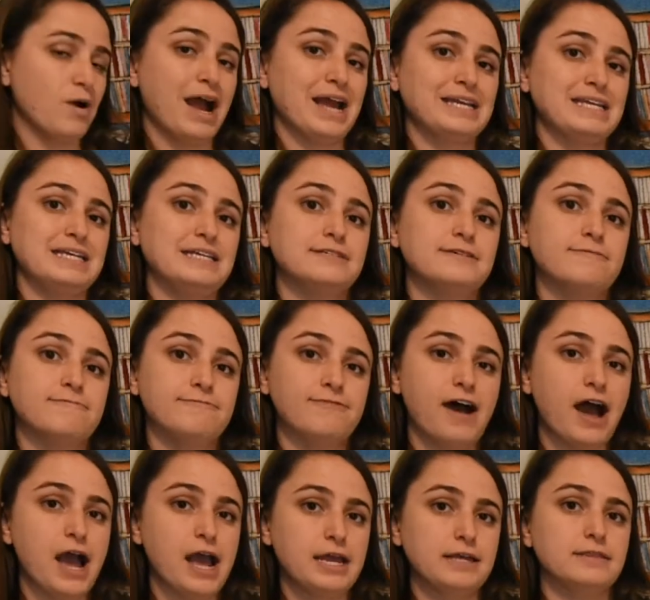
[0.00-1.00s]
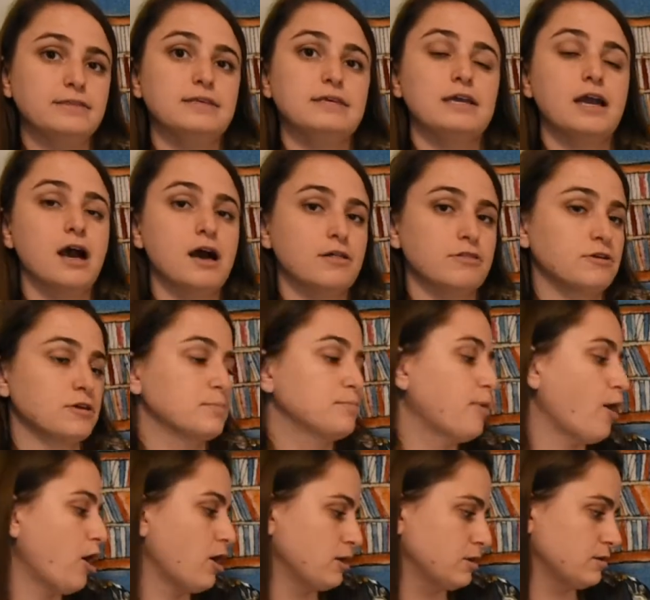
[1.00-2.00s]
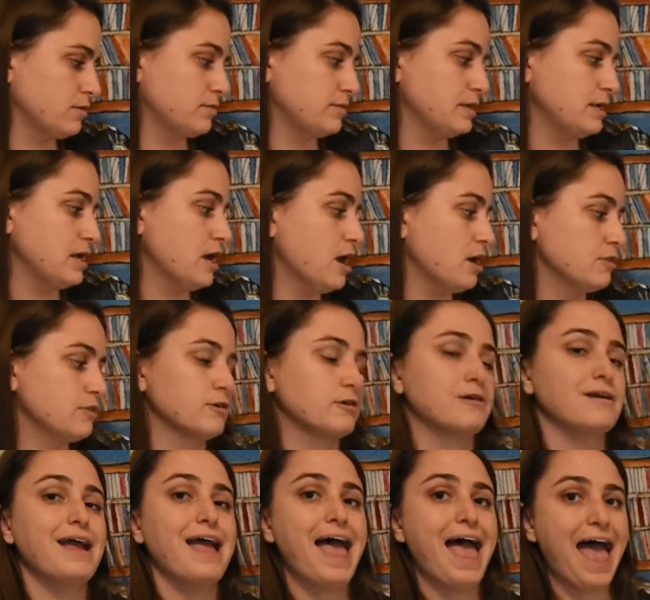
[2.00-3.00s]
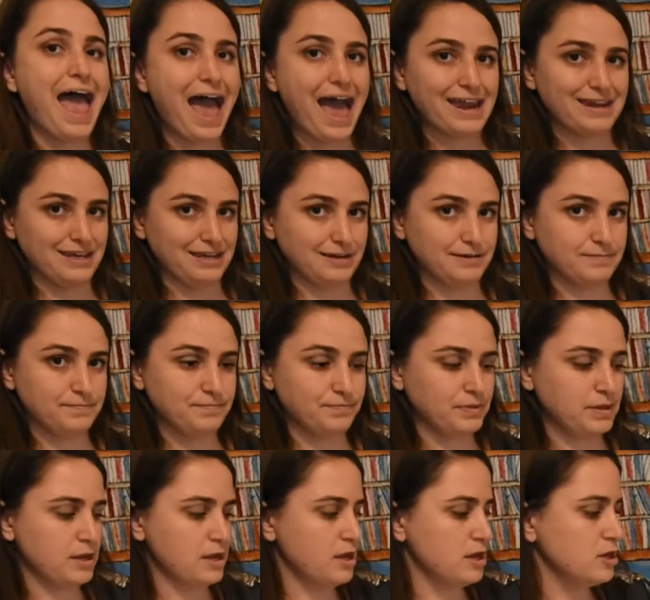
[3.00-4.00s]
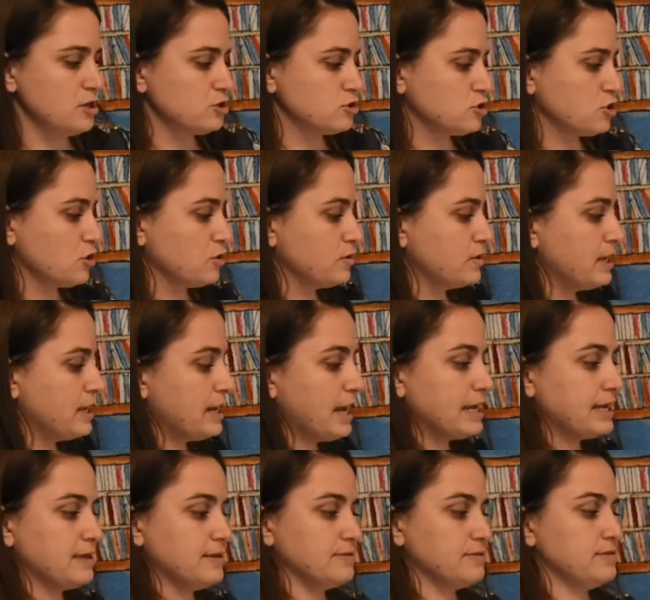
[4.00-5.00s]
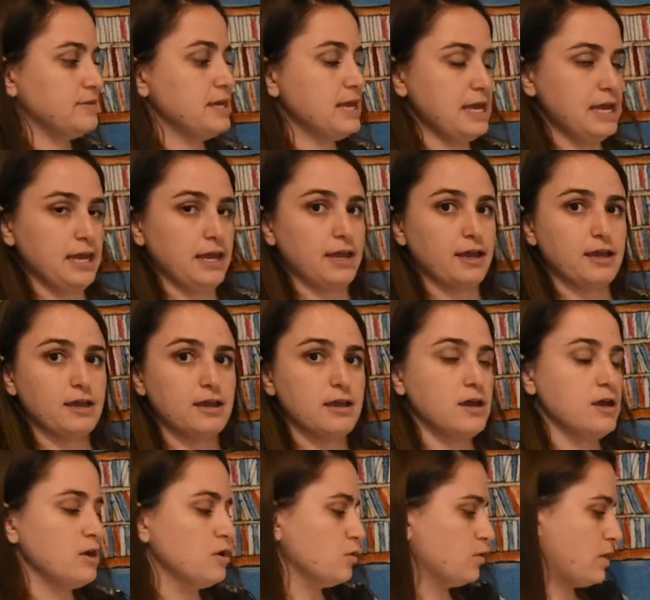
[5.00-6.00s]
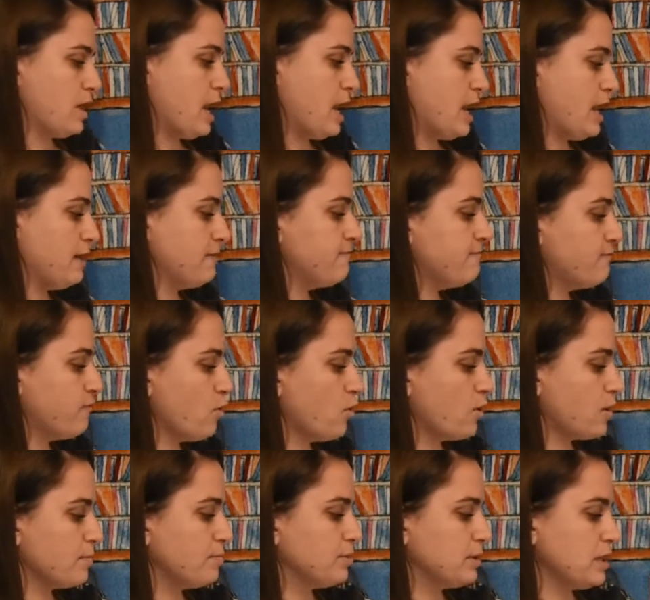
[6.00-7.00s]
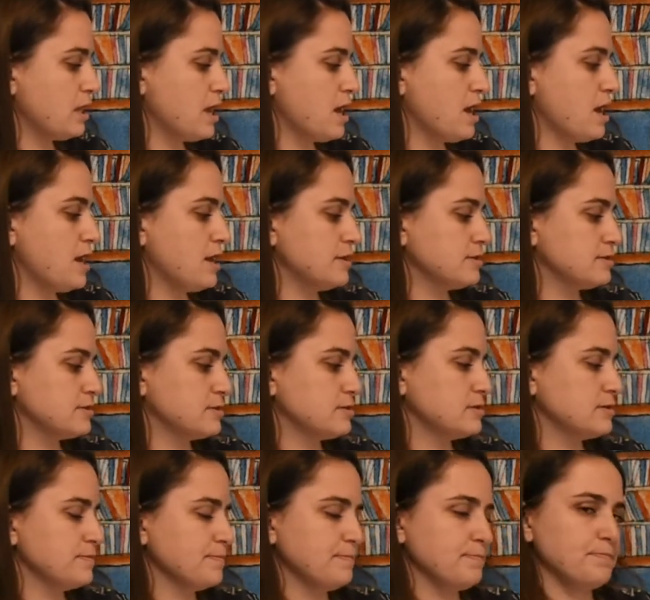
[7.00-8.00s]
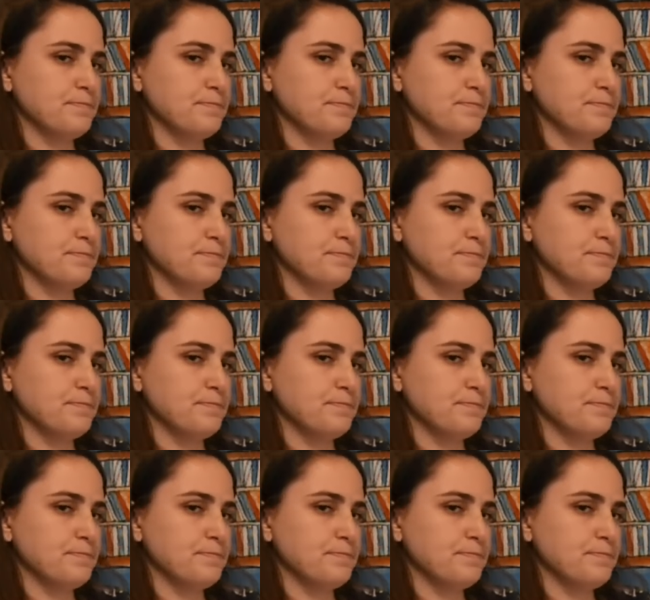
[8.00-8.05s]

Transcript: I need to find the other part, the other add-in. So then I can think, okay, 4 plus,